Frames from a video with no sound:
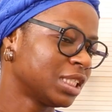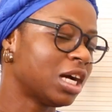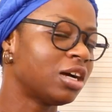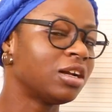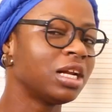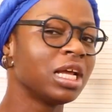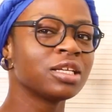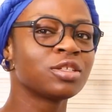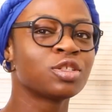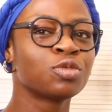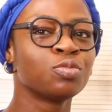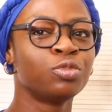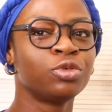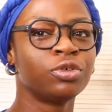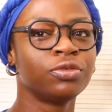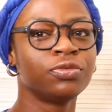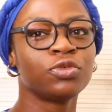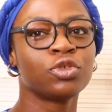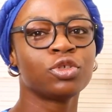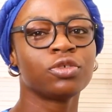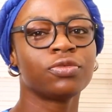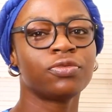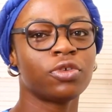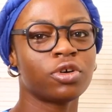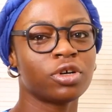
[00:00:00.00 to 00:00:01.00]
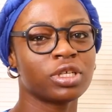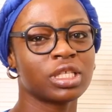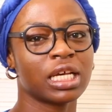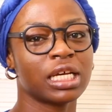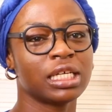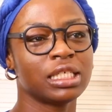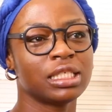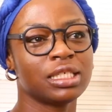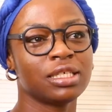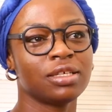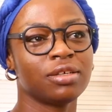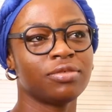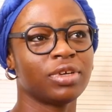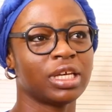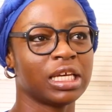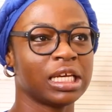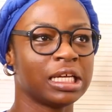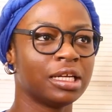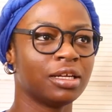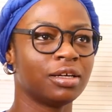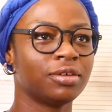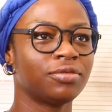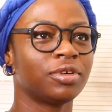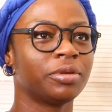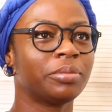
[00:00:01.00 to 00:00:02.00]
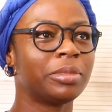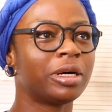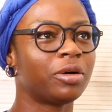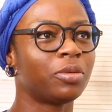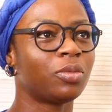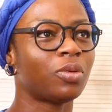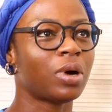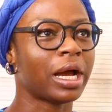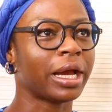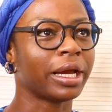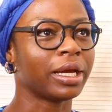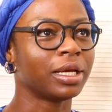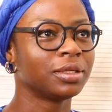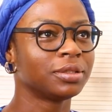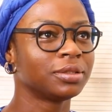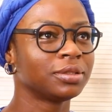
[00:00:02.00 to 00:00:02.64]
Now let's move to Foresight TV. Enough about why.